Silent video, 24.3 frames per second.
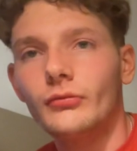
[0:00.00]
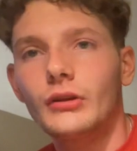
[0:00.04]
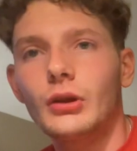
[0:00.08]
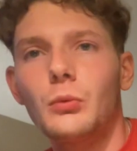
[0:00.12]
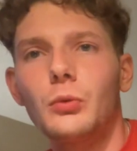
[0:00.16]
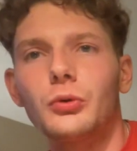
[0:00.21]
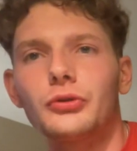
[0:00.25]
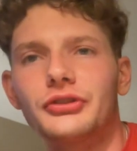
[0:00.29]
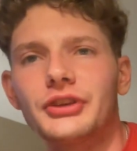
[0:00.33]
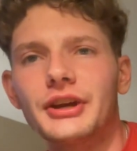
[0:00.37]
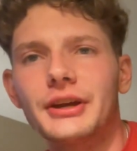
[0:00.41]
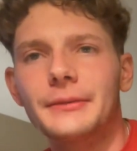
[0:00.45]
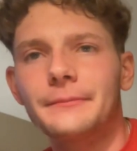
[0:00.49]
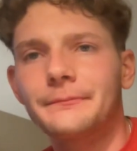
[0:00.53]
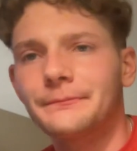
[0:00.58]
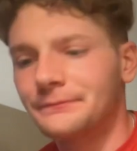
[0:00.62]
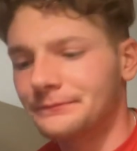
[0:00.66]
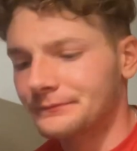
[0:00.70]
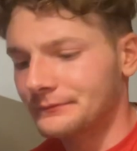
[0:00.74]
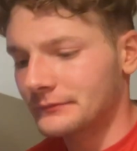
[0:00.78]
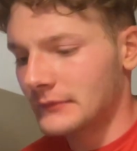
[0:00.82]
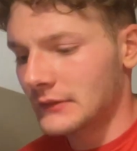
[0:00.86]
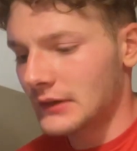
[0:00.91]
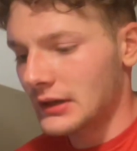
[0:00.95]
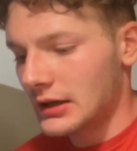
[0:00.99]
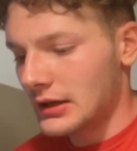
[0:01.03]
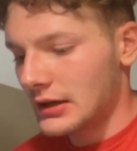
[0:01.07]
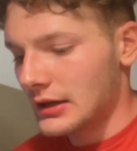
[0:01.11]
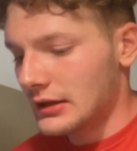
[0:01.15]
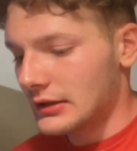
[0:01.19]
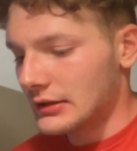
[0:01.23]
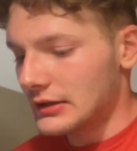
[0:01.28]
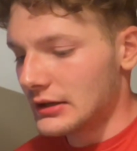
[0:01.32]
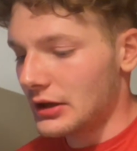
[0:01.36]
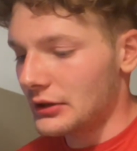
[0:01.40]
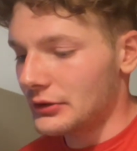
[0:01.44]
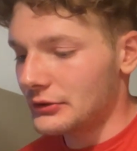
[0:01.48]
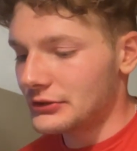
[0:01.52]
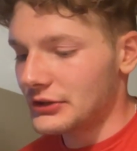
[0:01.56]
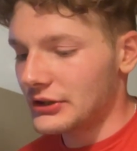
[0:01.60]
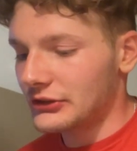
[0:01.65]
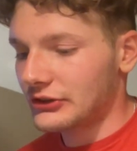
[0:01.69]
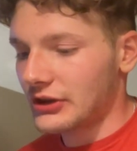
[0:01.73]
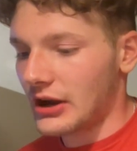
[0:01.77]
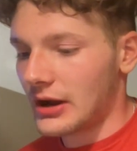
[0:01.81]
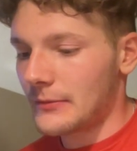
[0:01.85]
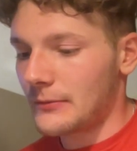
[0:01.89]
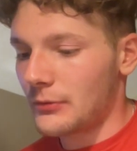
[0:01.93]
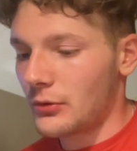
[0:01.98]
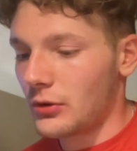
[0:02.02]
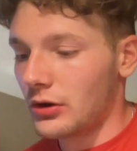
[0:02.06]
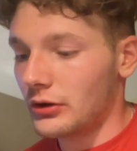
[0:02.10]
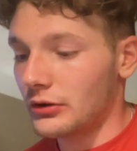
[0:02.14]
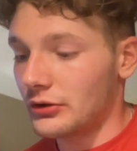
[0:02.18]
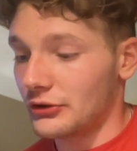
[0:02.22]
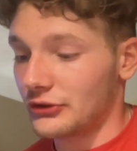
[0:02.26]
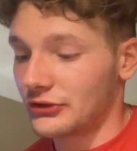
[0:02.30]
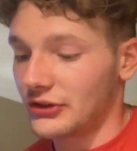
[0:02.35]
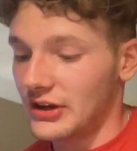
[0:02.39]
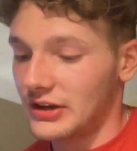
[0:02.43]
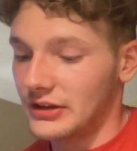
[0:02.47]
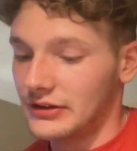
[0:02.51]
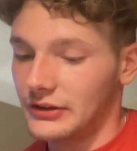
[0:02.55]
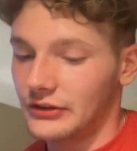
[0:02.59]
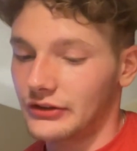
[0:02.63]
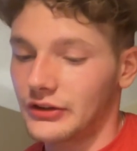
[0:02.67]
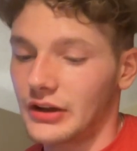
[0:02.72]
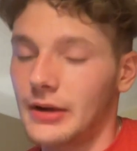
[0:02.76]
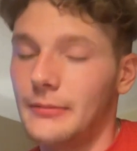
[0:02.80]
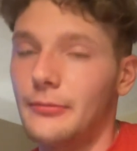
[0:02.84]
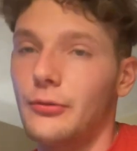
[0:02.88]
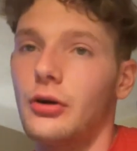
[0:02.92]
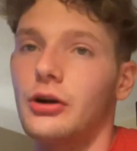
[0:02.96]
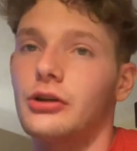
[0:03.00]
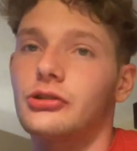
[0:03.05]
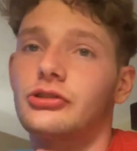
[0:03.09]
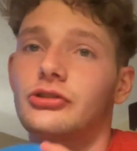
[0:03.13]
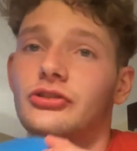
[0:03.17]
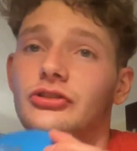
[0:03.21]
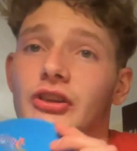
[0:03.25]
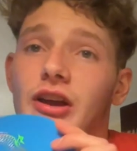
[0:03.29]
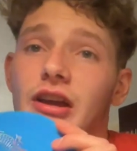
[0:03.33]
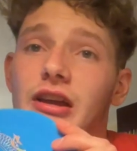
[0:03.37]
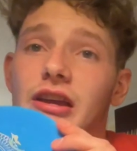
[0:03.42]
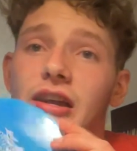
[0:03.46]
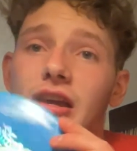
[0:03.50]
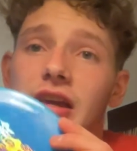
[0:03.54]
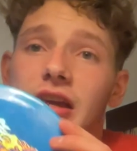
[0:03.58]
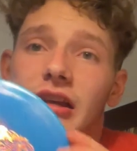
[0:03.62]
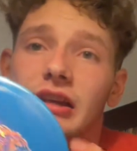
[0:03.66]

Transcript: We'll see. The other disc I bought, or the second disc I bought, I should say,